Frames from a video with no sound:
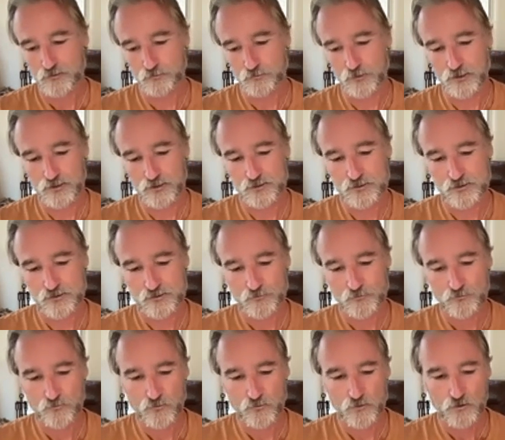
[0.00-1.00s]

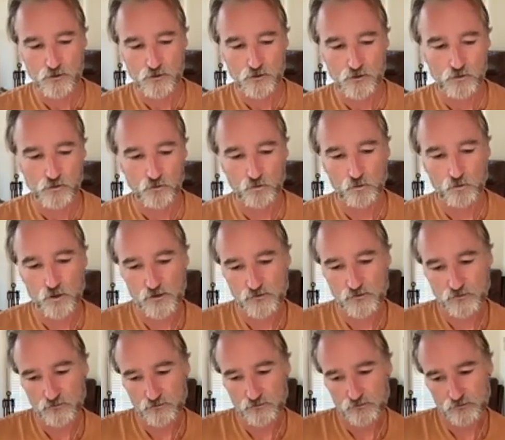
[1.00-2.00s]
Means
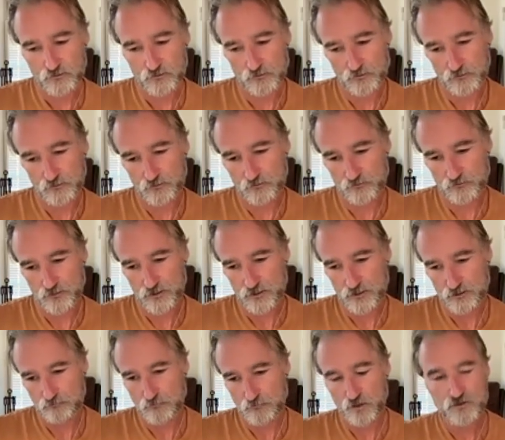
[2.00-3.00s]
what's
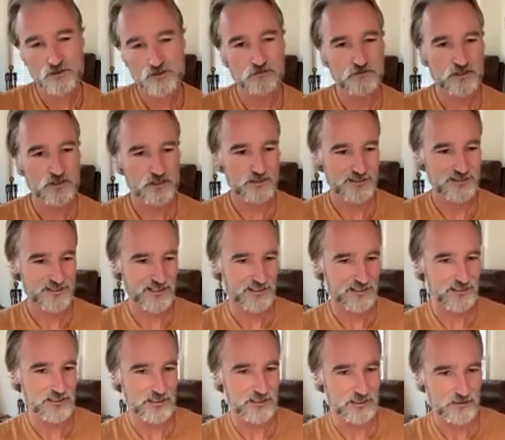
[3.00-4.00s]
the most efficient
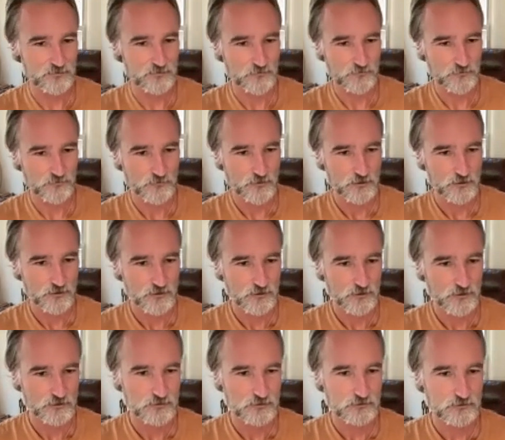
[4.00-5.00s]
technique.
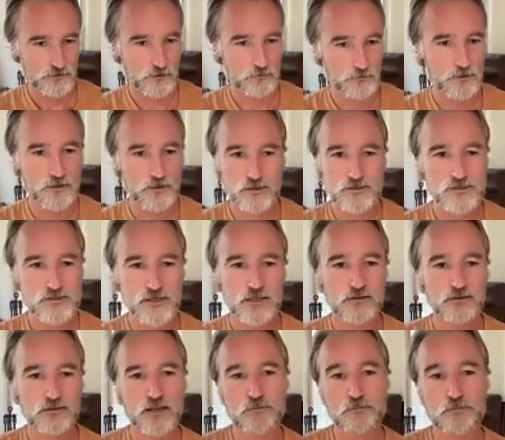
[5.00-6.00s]
I'm not
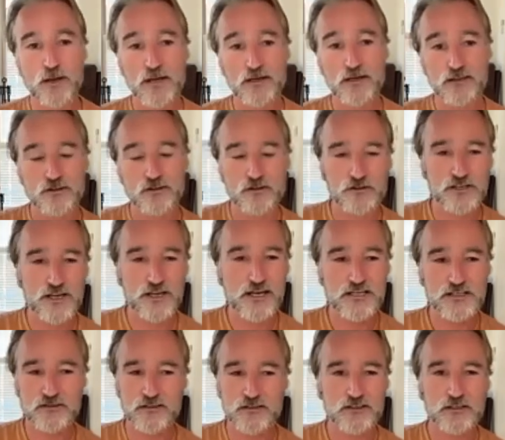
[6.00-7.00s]
saying that back in the
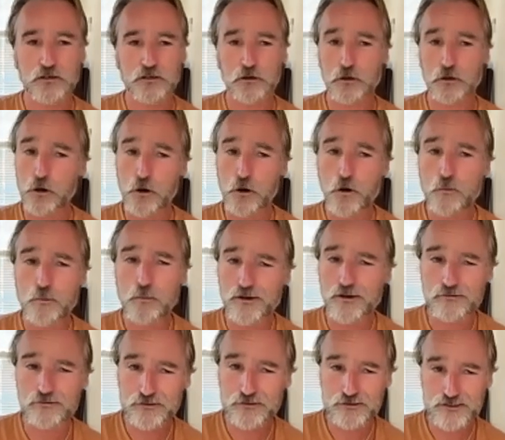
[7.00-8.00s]
days they didn't know
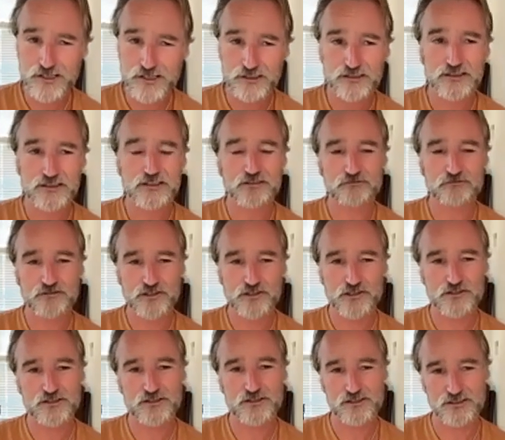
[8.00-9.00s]
about technical
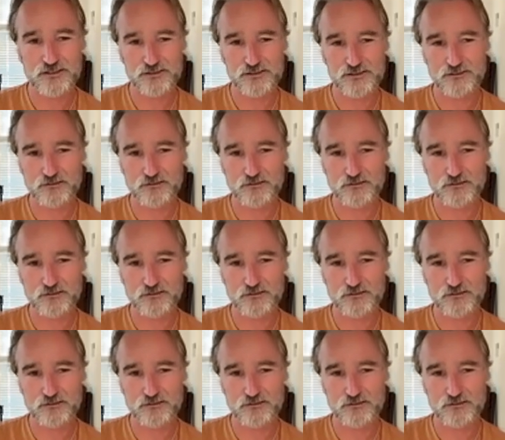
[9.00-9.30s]
efficiency.